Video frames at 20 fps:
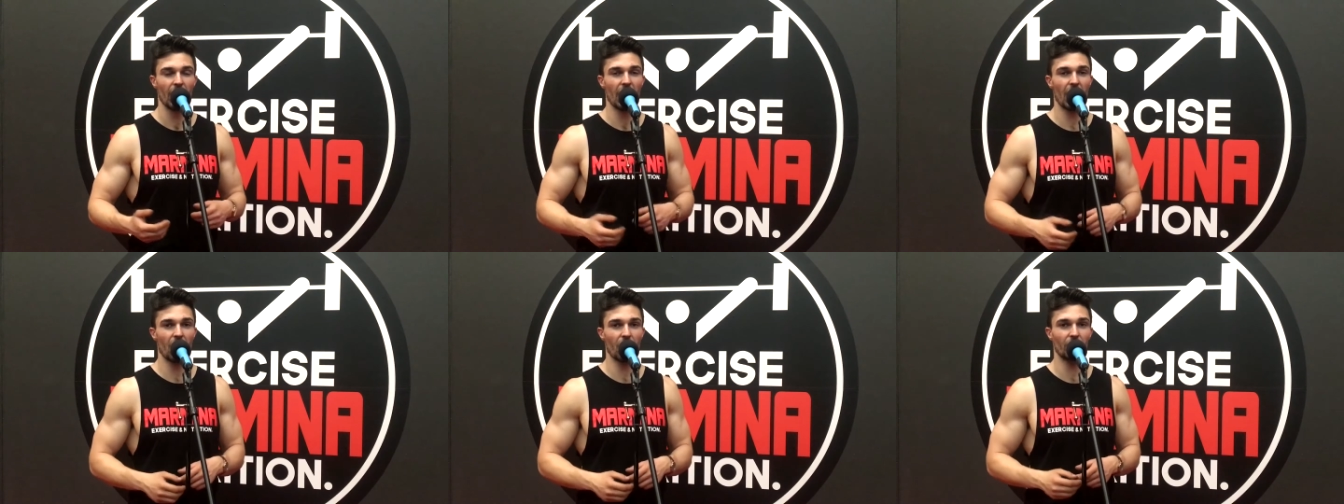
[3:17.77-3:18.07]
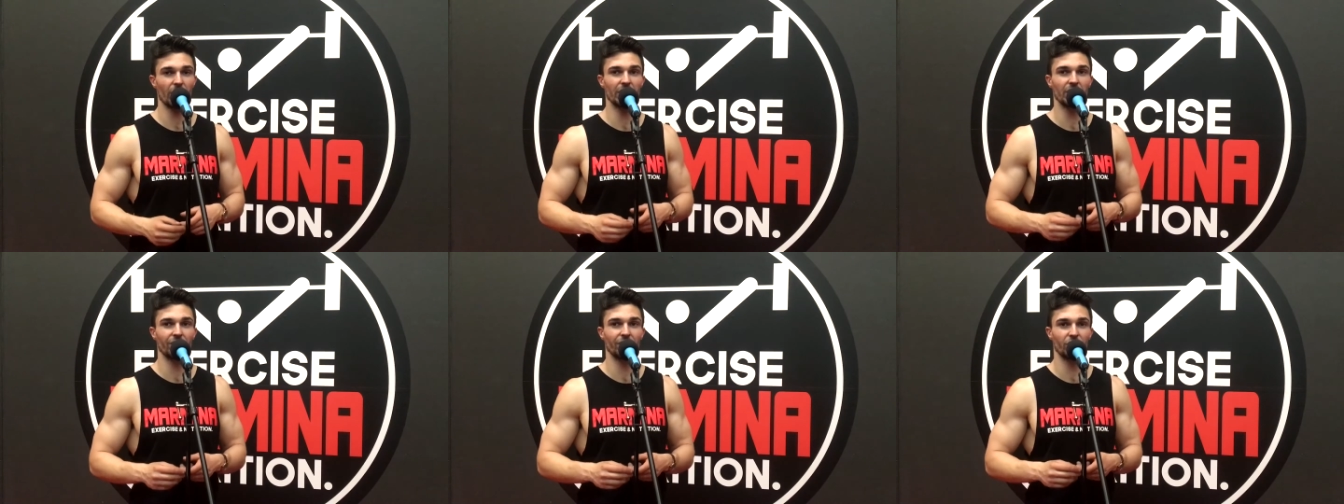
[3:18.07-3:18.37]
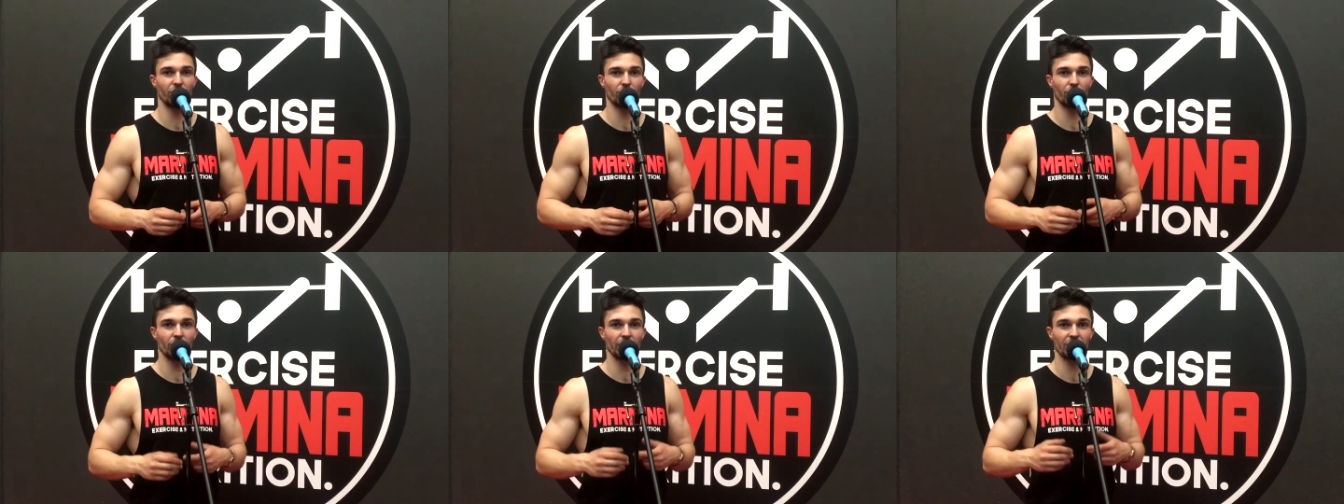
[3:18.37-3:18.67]
how
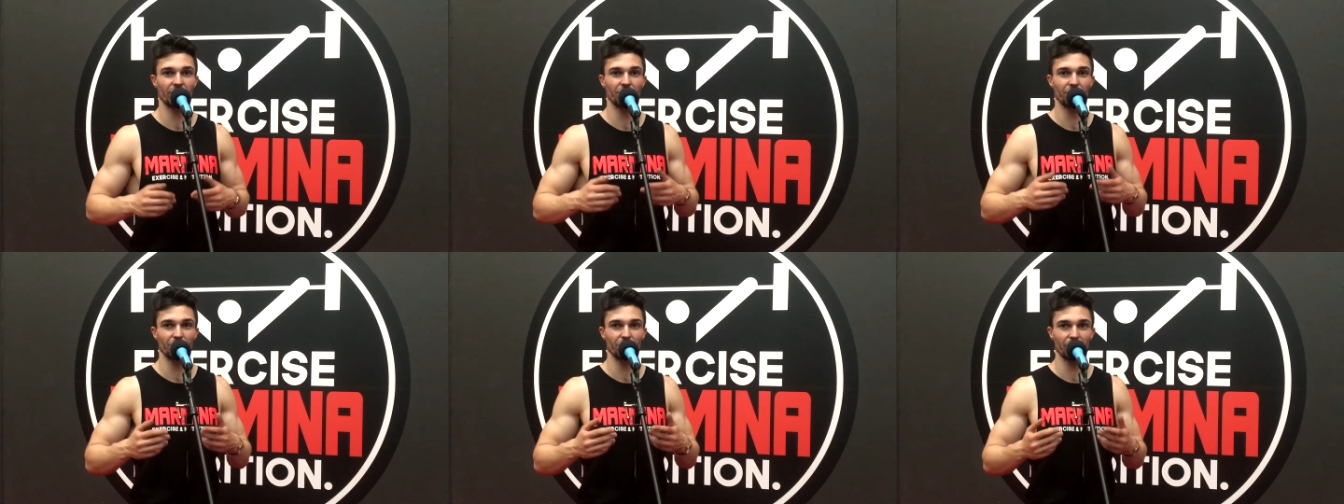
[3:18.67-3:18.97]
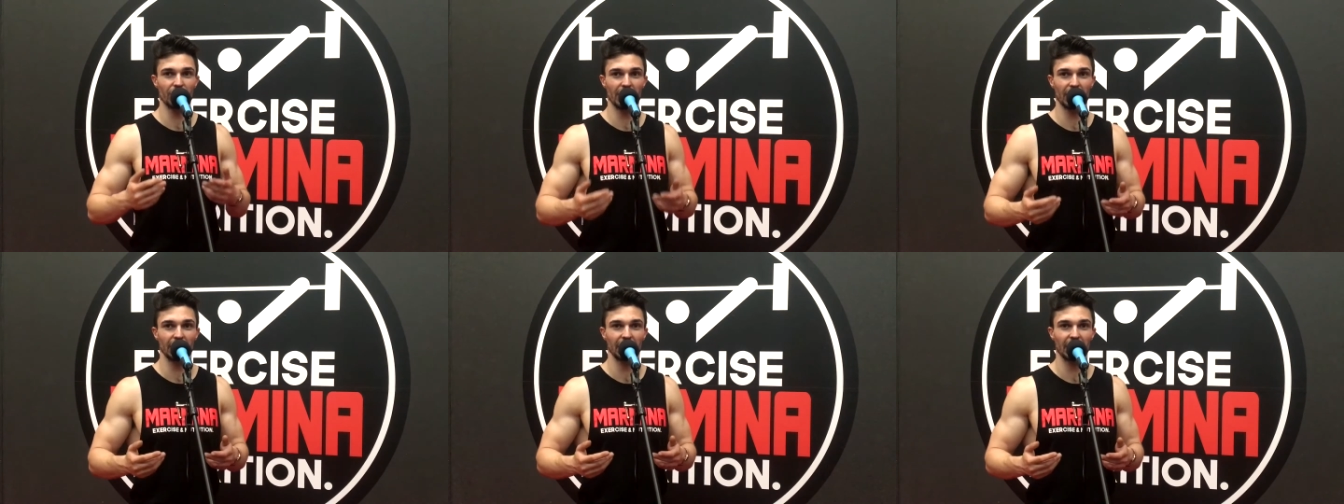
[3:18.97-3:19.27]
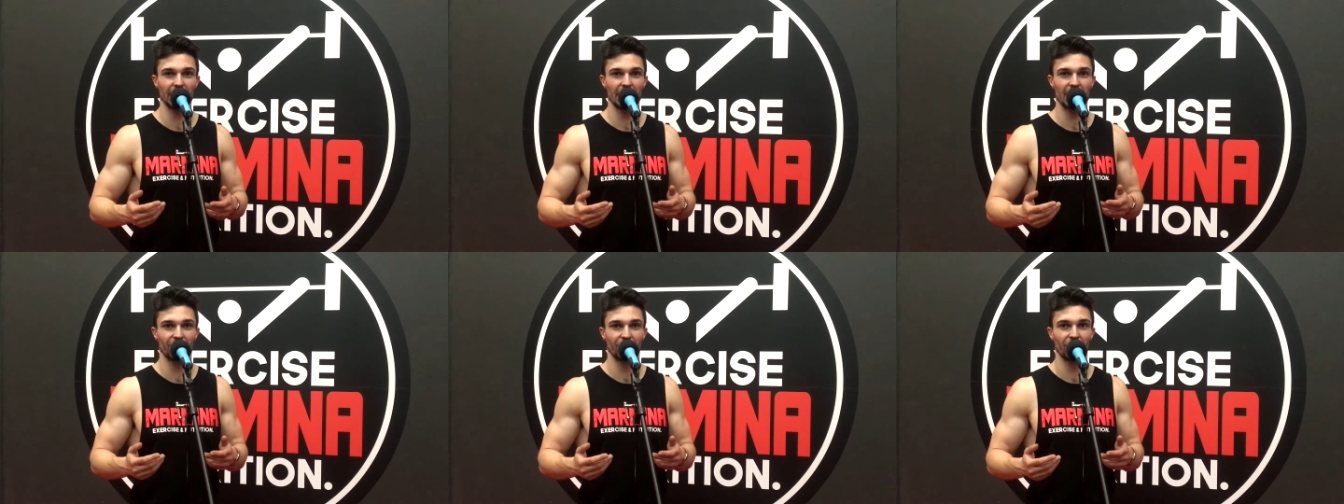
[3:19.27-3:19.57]
individual is it
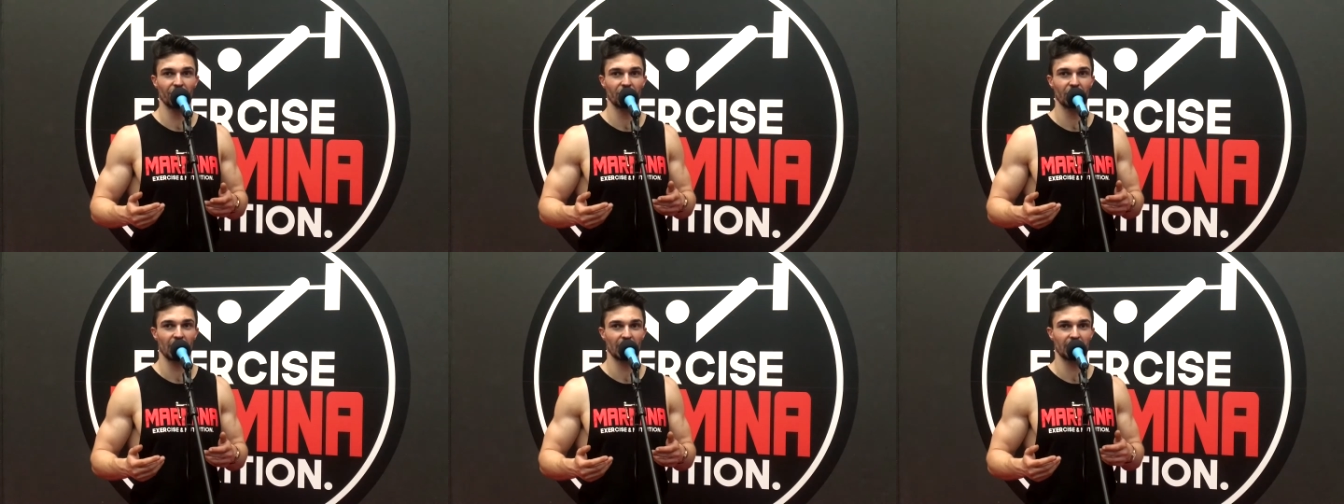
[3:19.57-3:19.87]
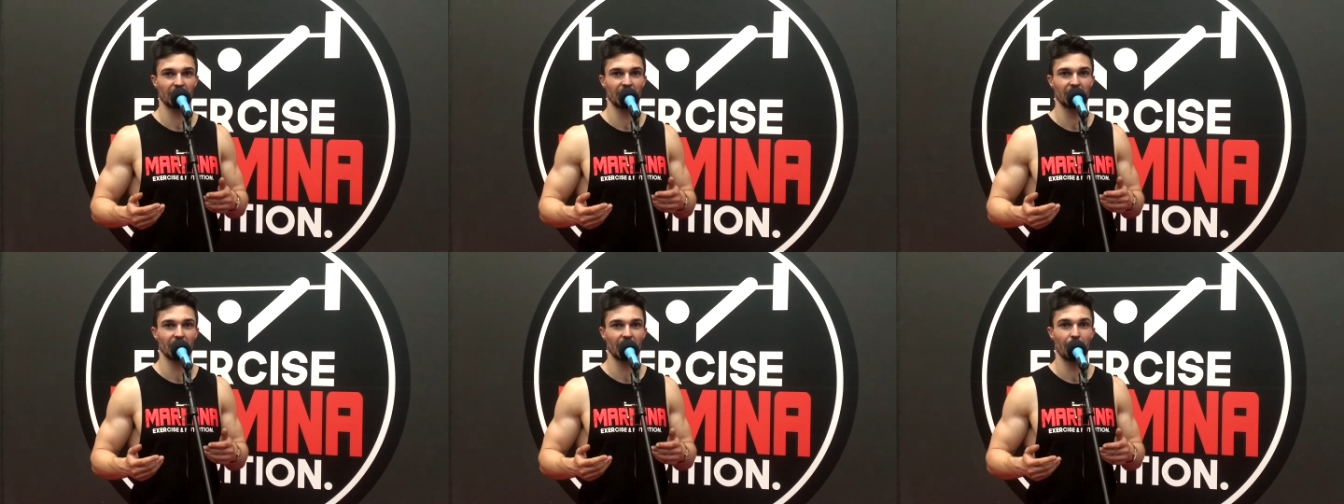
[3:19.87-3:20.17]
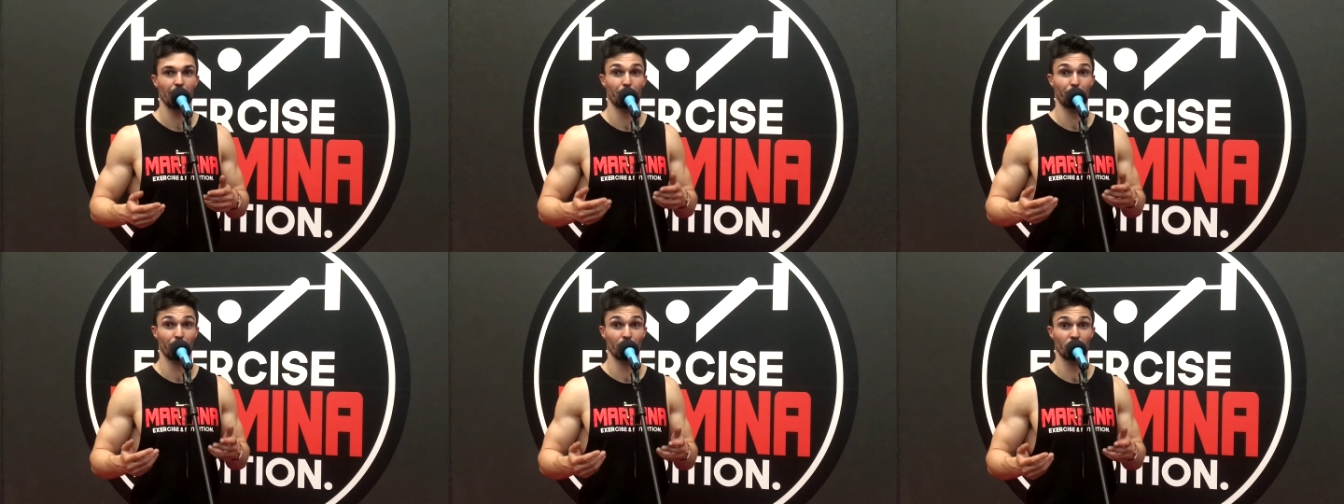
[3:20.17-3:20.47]
really if we've stuck to the
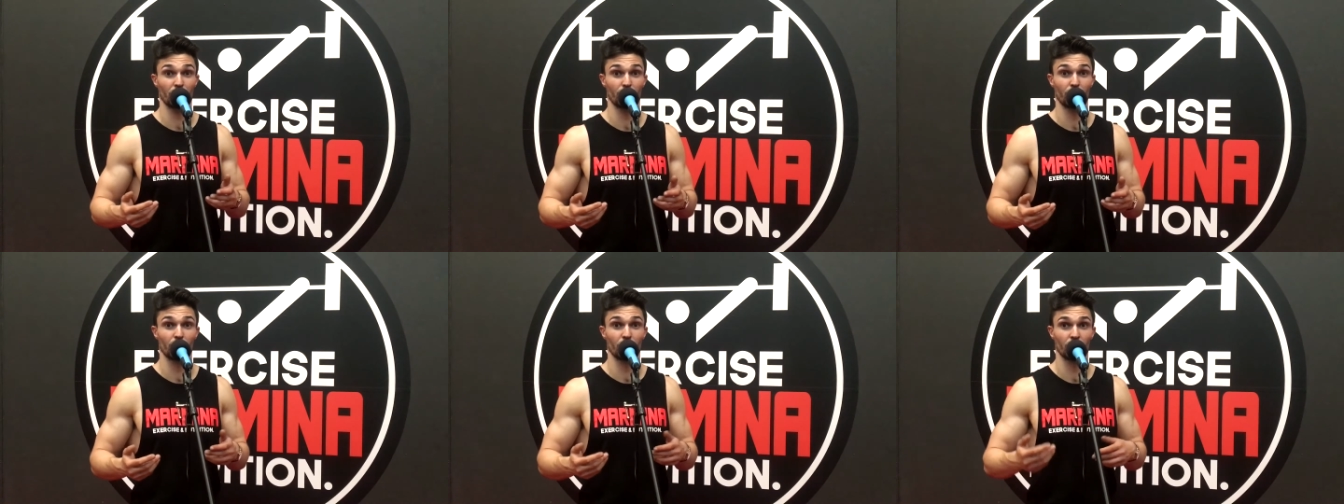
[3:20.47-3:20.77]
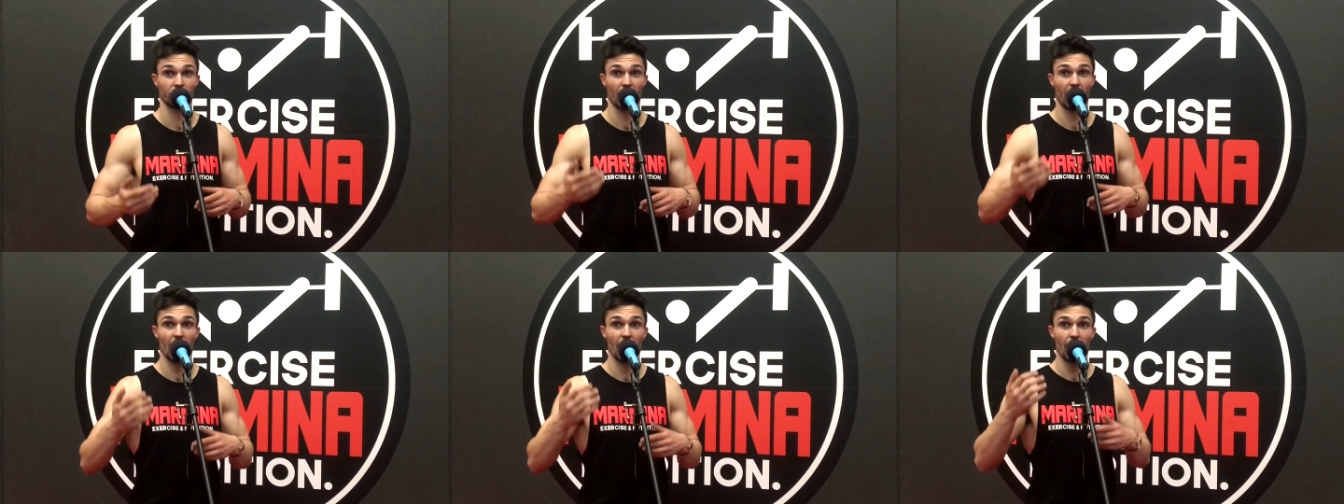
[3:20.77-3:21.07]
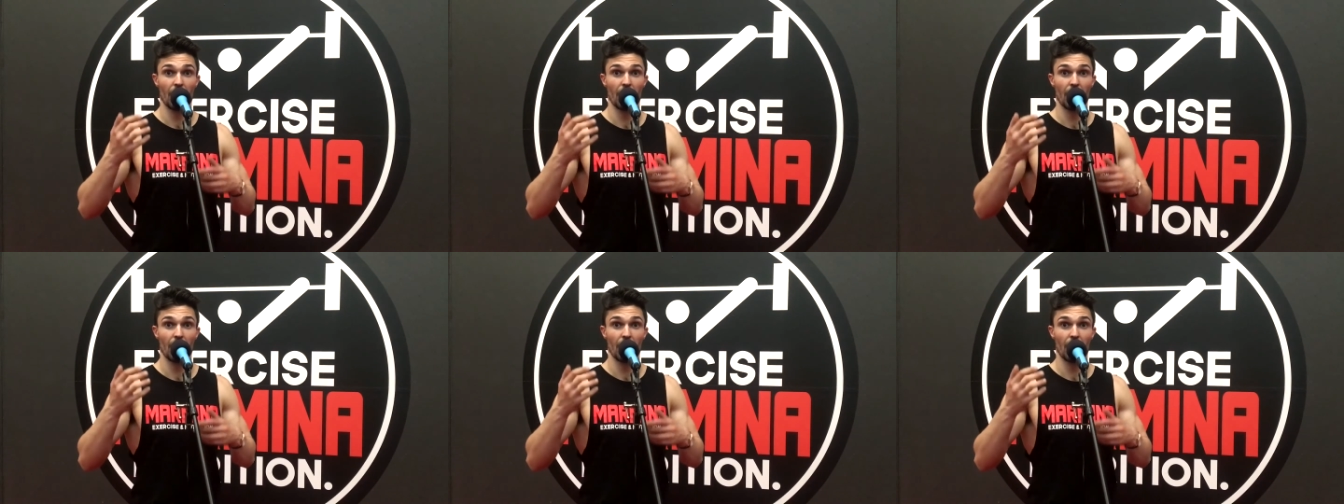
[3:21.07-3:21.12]
same principles